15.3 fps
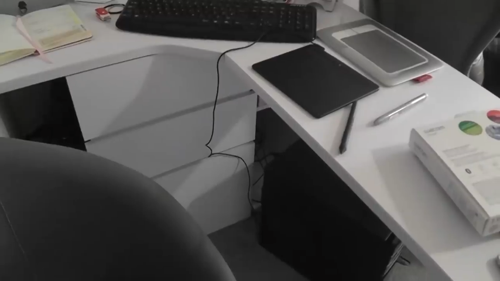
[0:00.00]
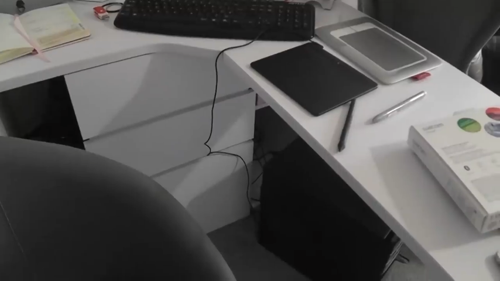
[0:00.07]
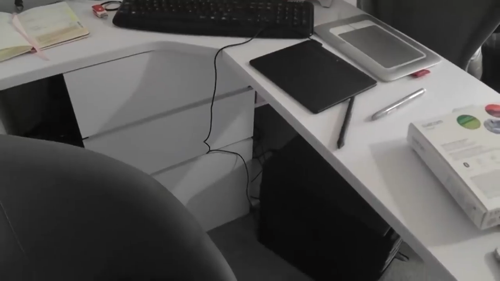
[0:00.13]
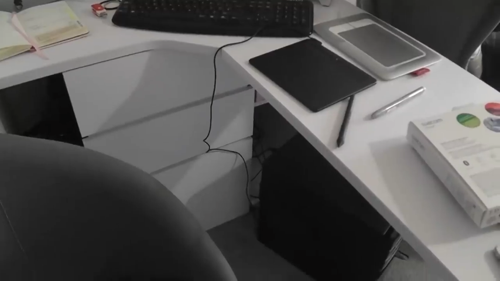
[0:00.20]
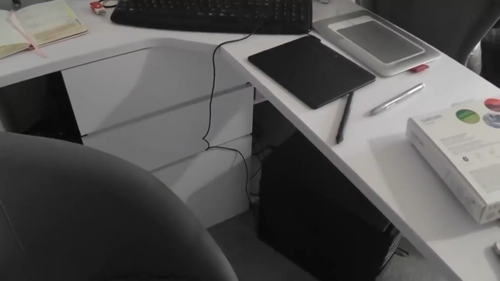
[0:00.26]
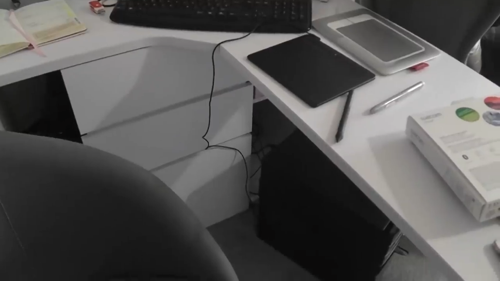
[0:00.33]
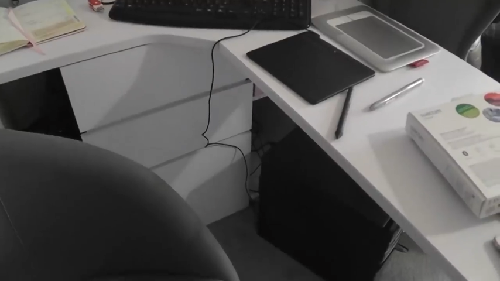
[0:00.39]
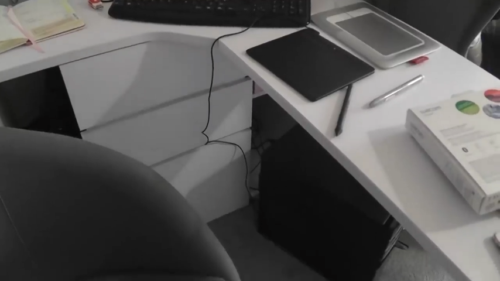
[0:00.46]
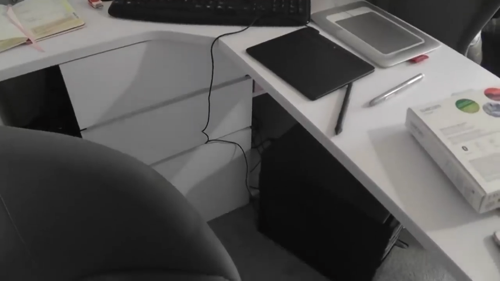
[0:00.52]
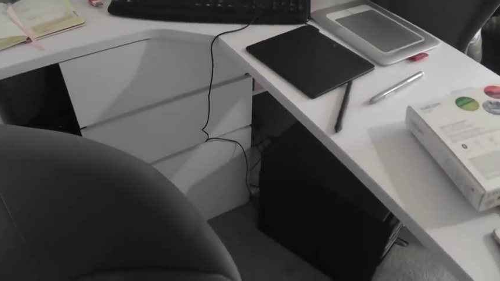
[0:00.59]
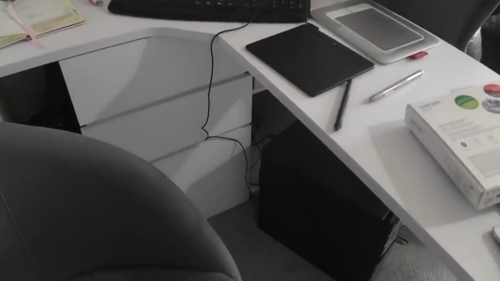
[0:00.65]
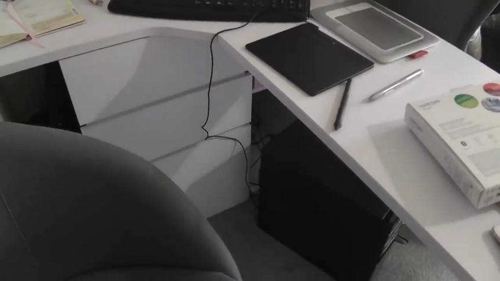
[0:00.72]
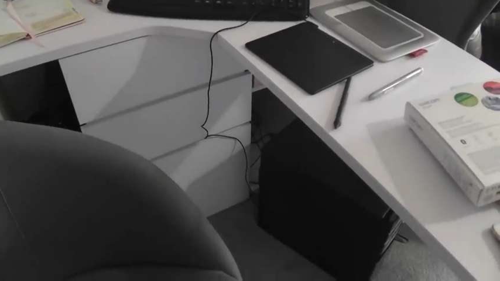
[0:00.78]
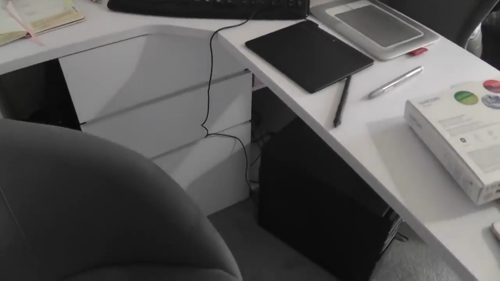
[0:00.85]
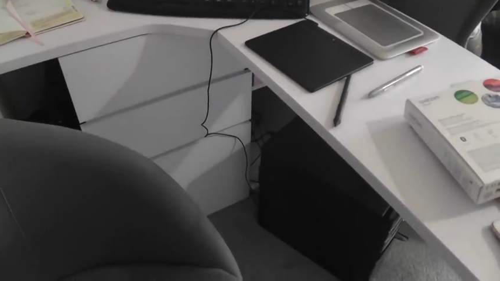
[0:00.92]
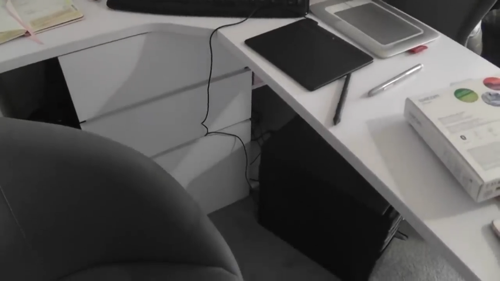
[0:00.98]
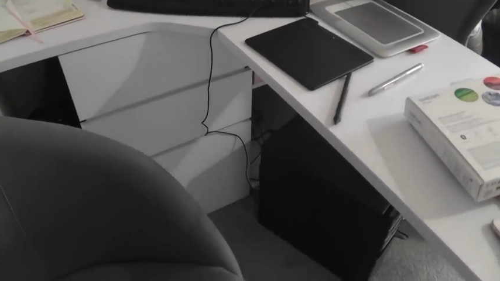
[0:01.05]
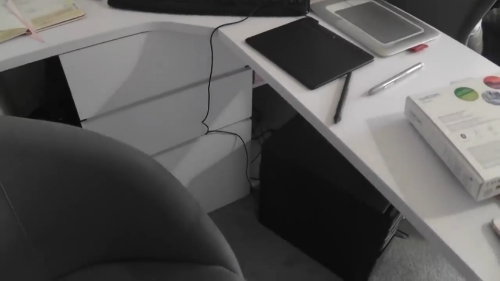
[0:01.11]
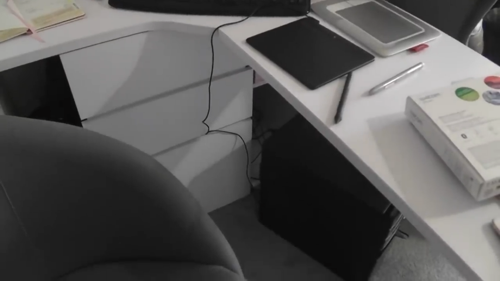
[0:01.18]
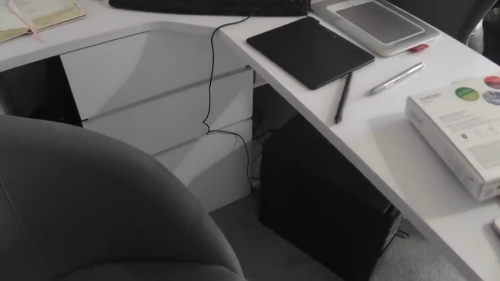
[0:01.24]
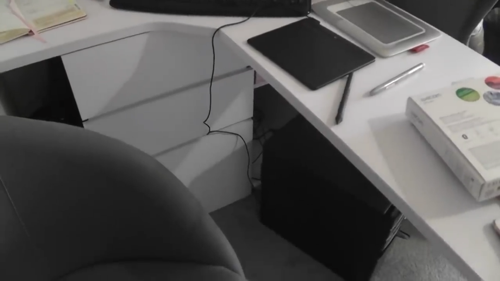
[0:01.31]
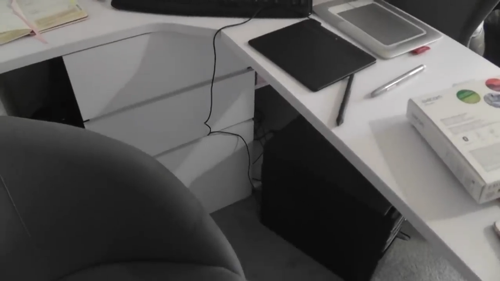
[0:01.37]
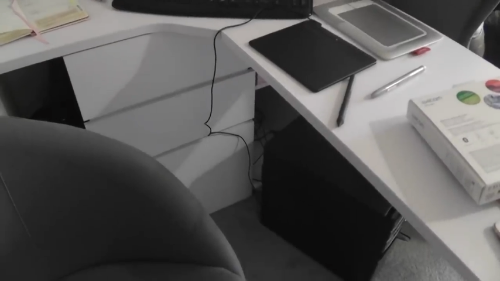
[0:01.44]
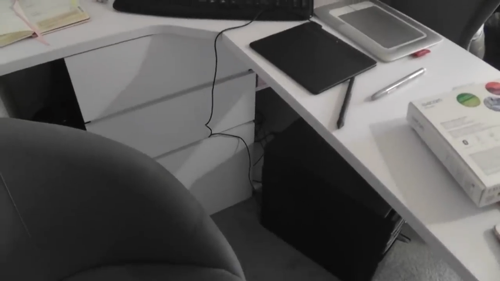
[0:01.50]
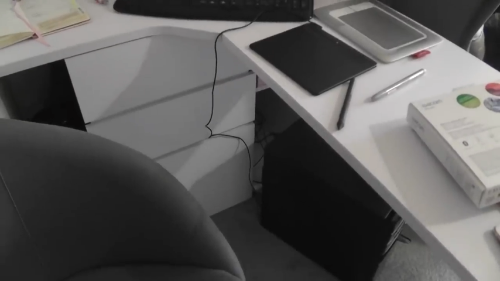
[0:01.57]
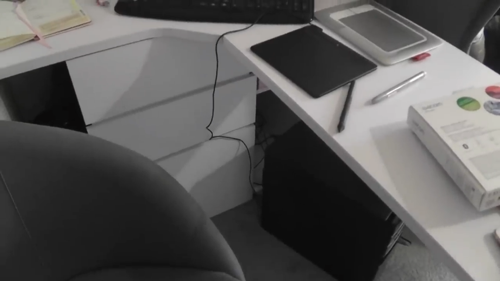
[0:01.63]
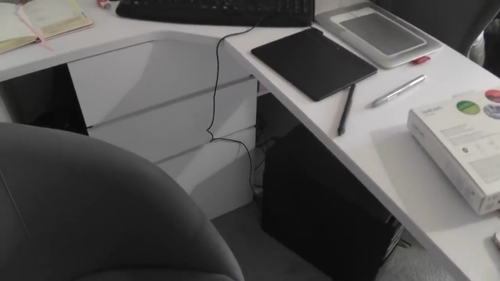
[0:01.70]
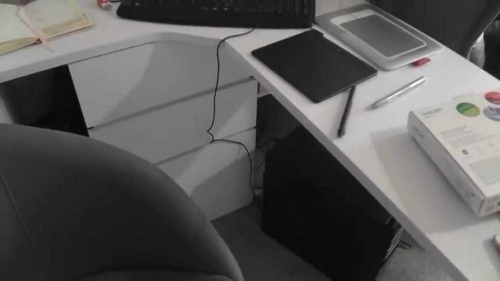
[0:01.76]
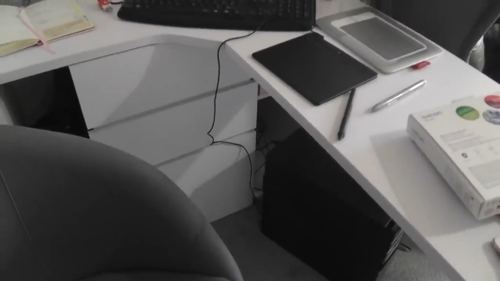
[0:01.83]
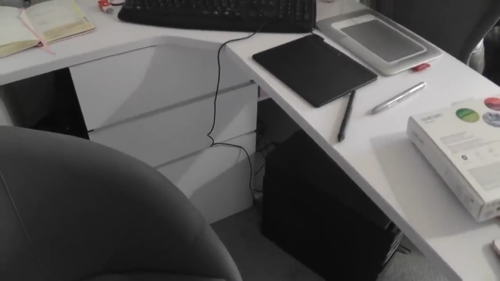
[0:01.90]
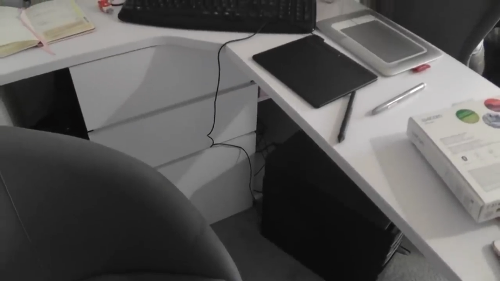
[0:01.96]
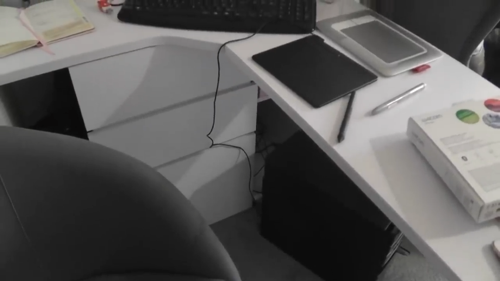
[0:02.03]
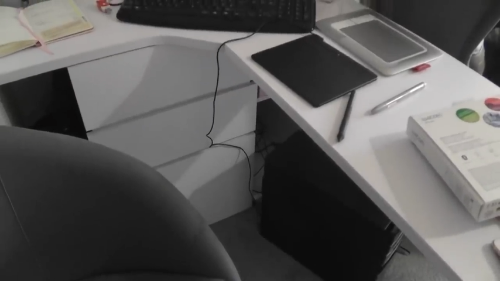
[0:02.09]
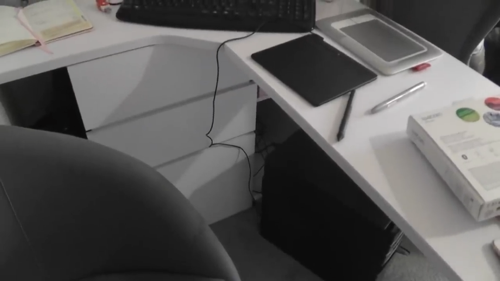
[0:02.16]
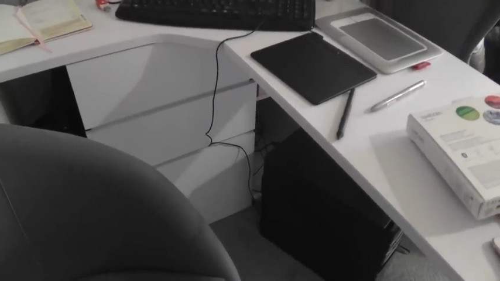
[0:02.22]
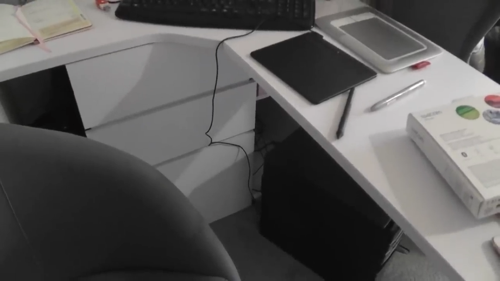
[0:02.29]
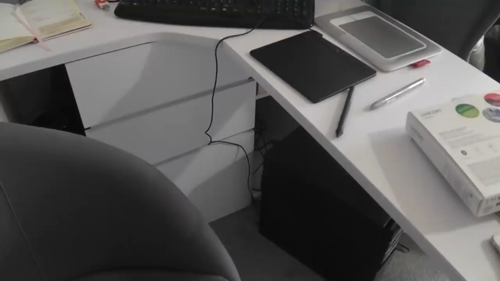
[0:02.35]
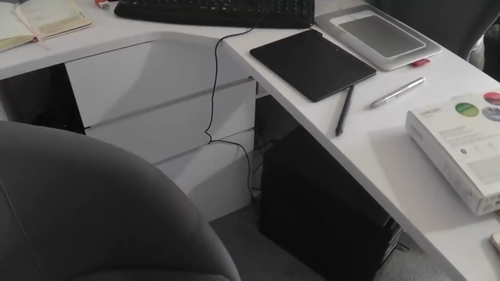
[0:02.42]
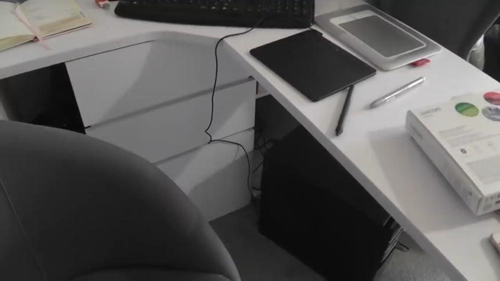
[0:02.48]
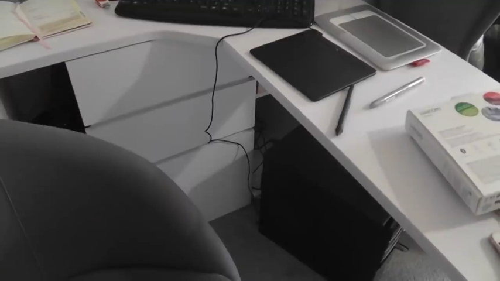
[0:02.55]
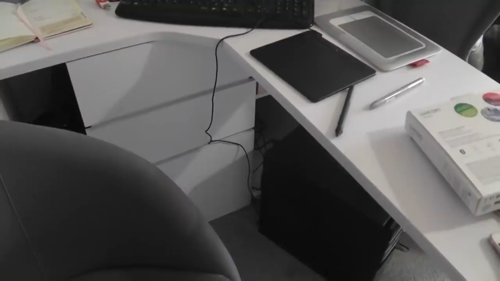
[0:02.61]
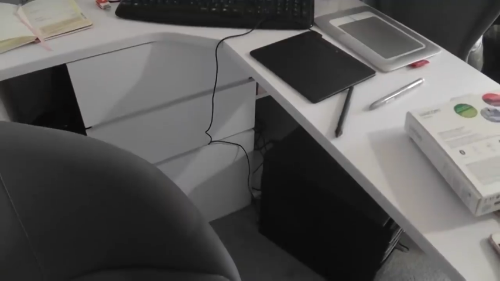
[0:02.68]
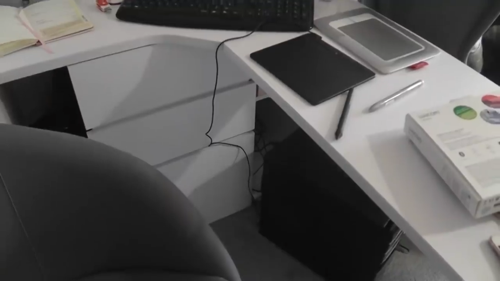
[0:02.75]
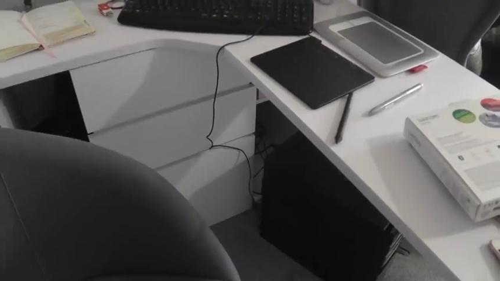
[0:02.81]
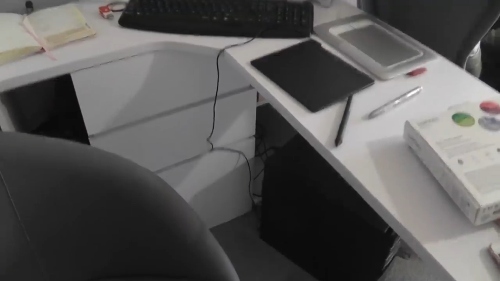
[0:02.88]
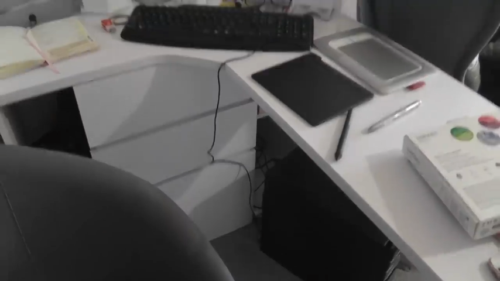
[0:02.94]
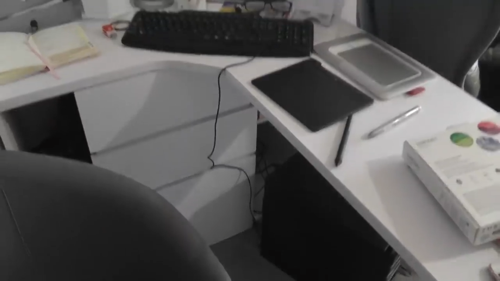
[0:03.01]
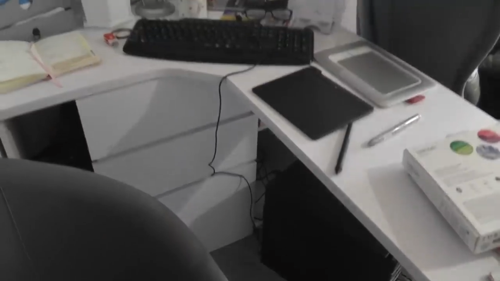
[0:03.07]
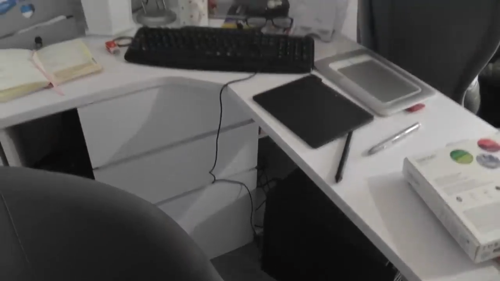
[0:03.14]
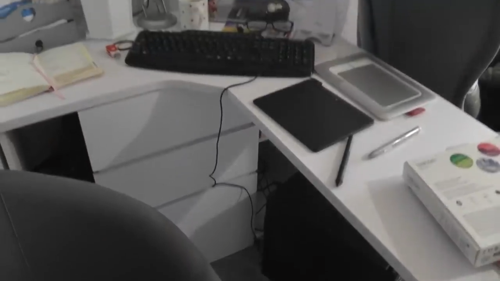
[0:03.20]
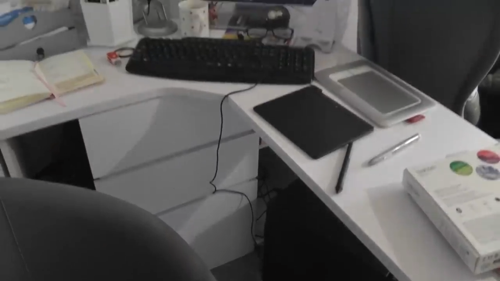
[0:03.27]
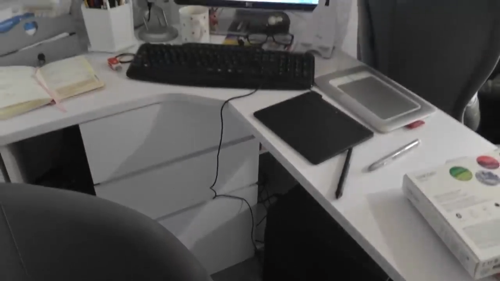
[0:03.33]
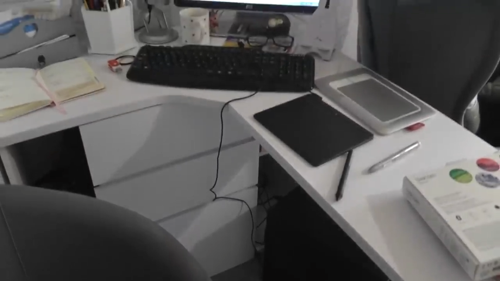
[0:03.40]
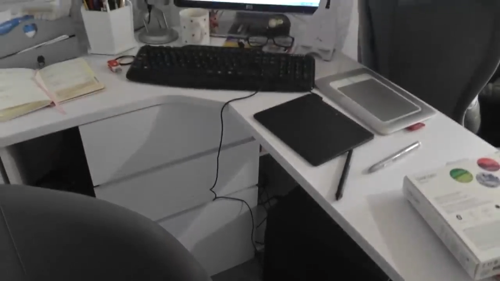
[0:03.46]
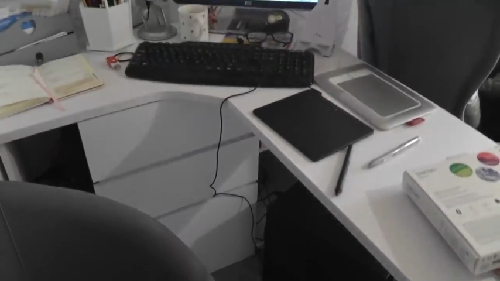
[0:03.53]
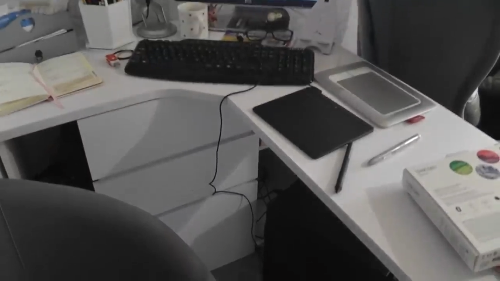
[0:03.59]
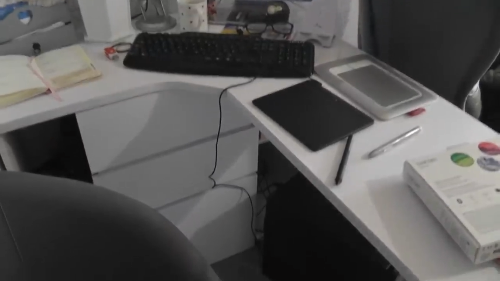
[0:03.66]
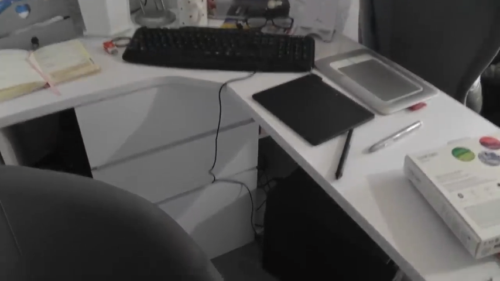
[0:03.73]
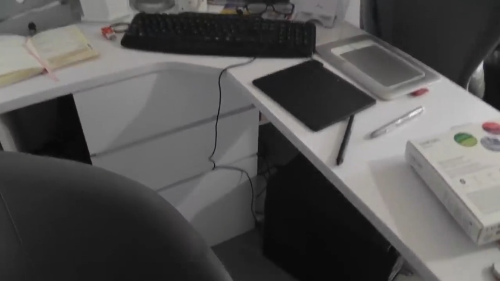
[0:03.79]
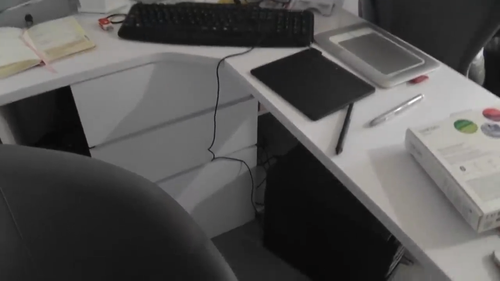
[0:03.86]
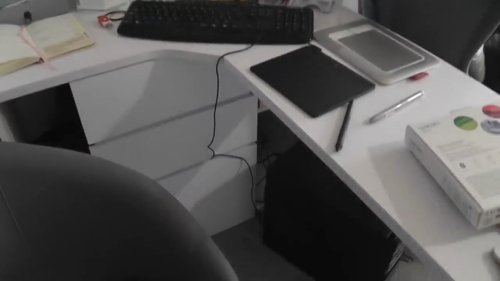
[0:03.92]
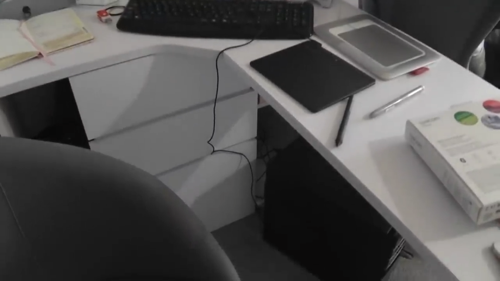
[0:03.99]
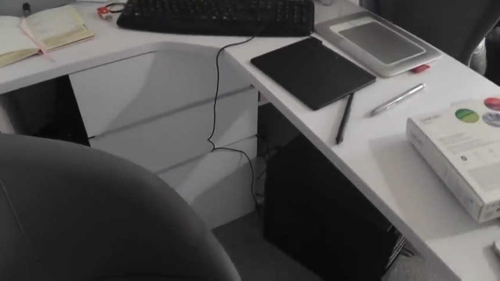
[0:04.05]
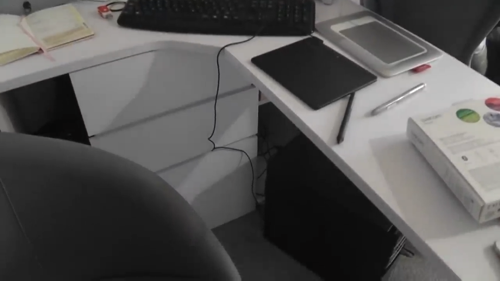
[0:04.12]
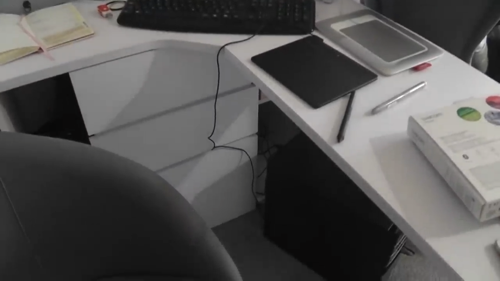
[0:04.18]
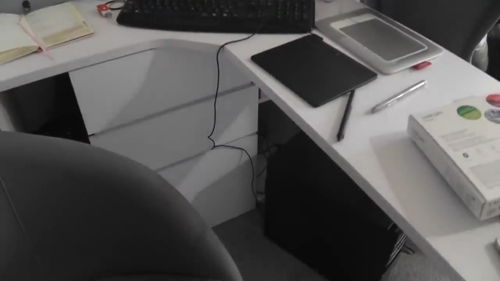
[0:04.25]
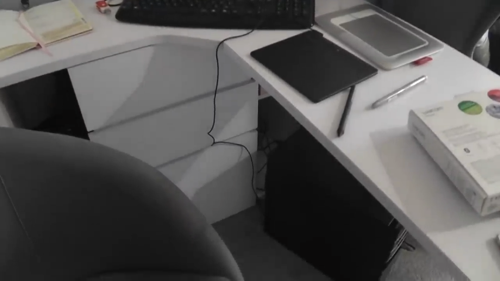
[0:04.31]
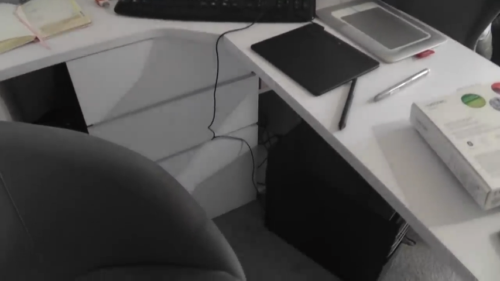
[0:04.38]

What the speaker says: [unreadable: no face in view]